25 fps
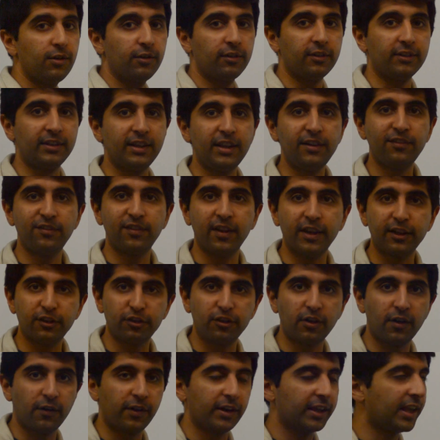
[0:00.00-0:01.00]
is a
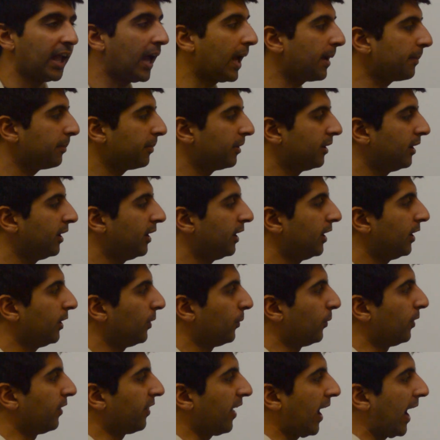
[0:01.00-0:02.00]
deflationary gap
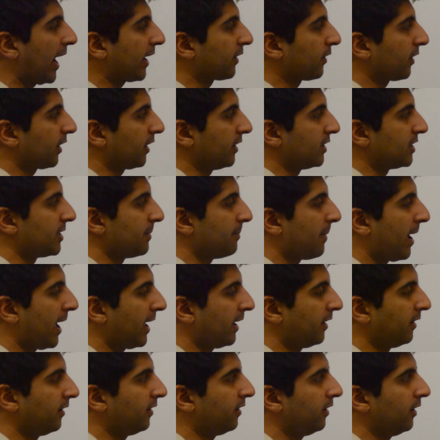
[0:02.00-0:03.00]
with aggregate
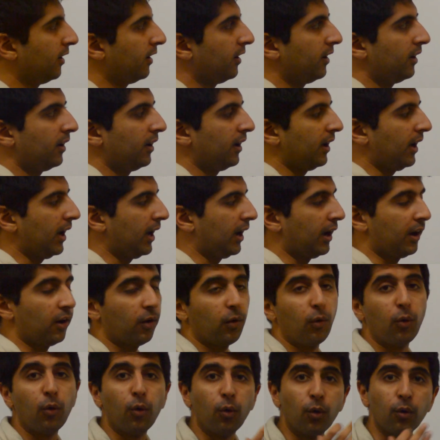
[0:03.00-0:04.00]
demand
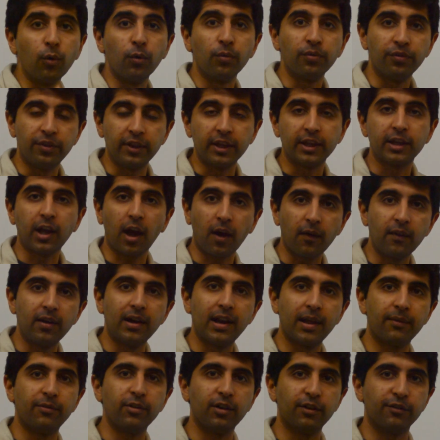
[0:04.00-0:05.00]
or the current
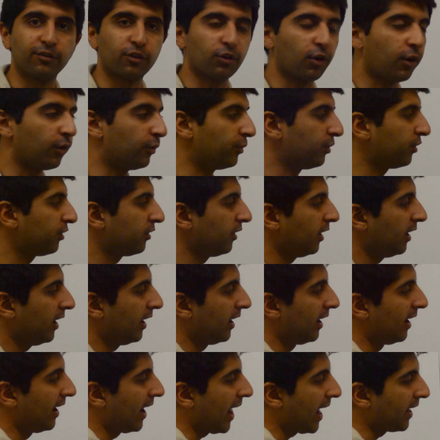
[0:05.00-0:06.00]
level of growth
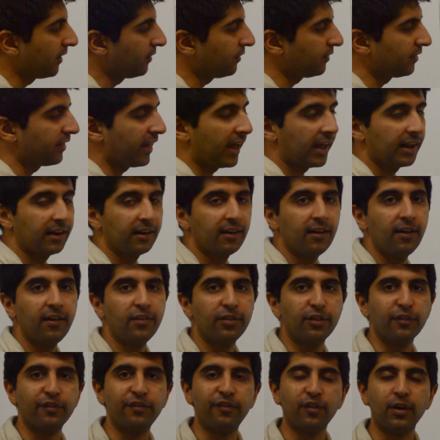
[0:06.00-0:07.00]
less than
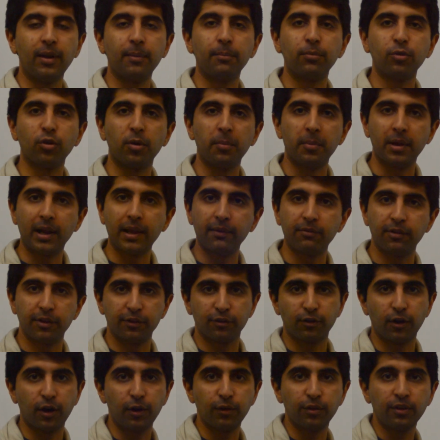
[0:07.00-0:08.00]
the full employment level of
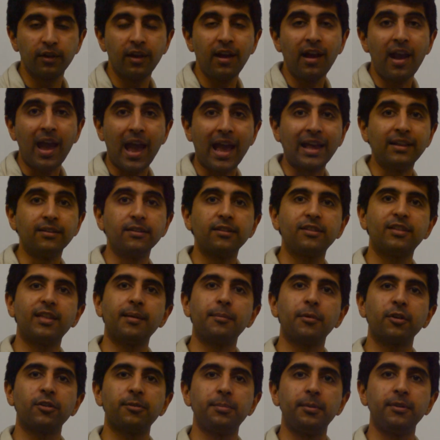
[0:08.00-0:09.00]
growth, hence there
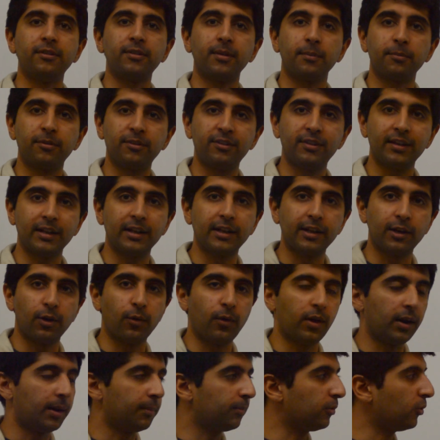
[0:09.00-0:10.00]
must be some cyclical
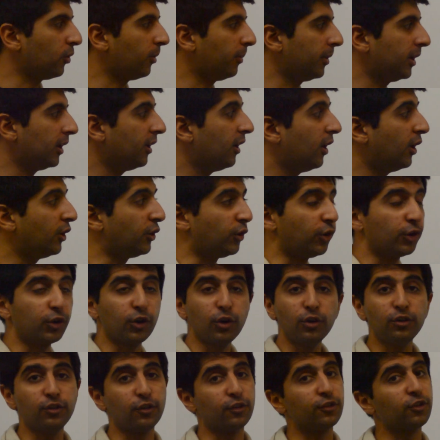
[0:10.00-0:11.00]
unemployment. You
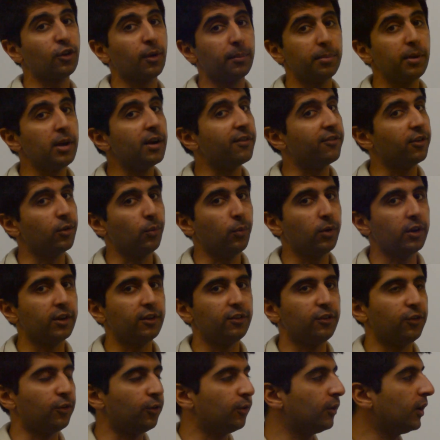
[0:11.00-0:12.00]
could just stop here if you wanted
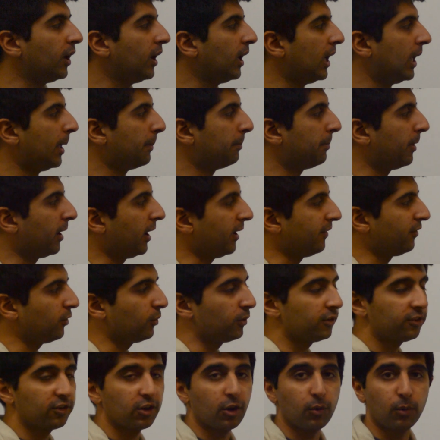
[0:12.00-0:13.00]
to, but if you
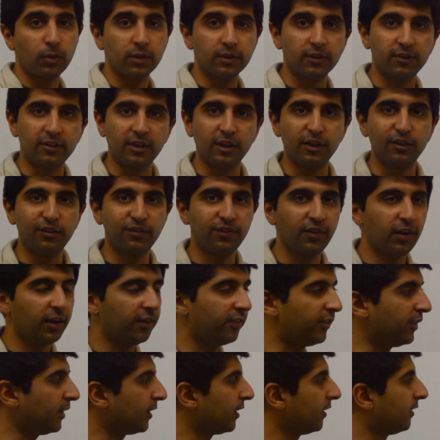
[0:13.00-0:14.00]
wanted to go one stage
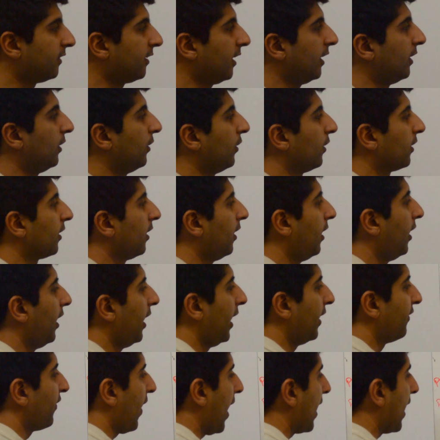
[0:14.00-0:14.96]
further, you could say, look, if